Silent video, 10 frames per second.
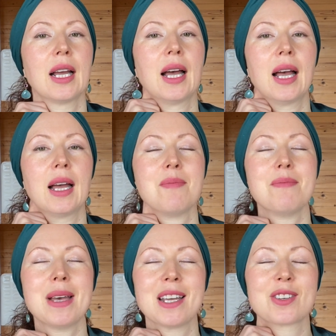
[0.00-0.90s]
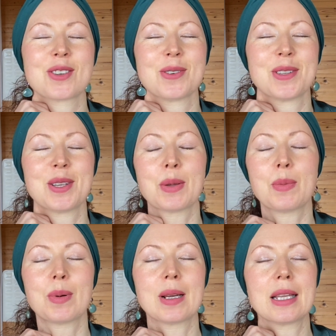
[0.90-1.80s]
and make sure that you're
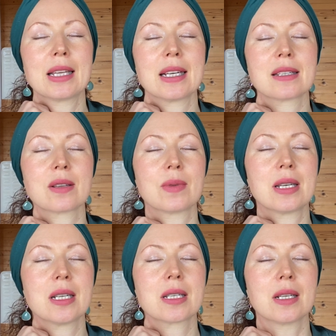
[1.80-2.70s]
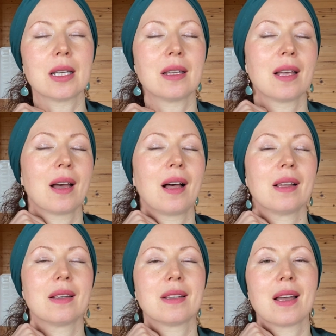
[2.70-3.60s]
breathing. So we need to
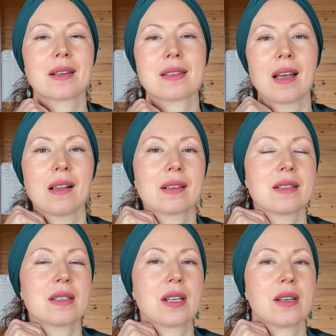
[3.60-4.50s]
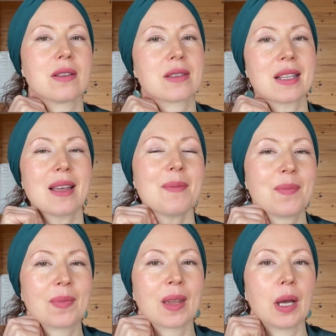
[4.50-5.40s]
inhale and exhale continuously
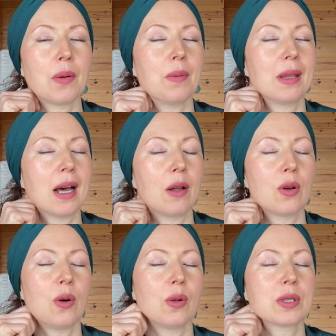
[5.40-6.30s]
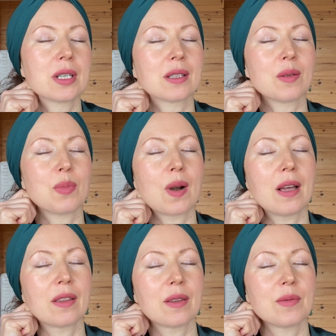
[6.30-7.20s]
without holding the
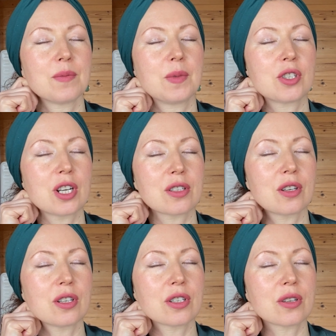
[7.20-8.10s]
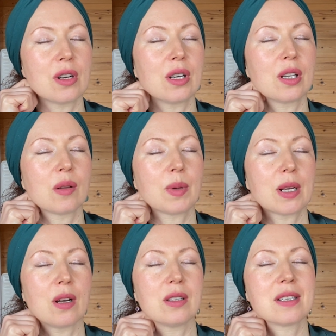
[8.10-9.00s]
breath. We're just going to do a little
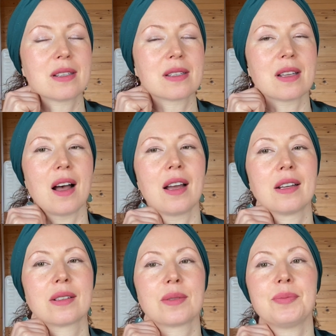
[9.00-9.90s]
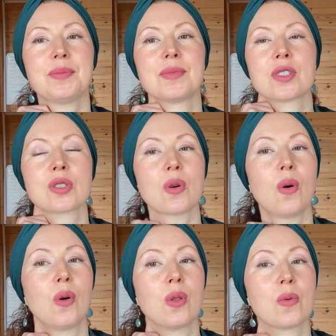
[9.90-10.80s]
bit on this side, just
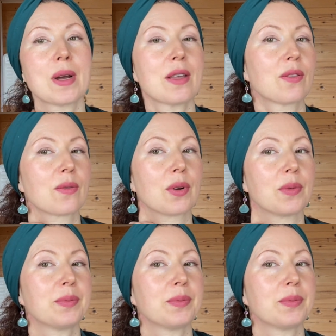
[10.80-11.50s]
all the way through.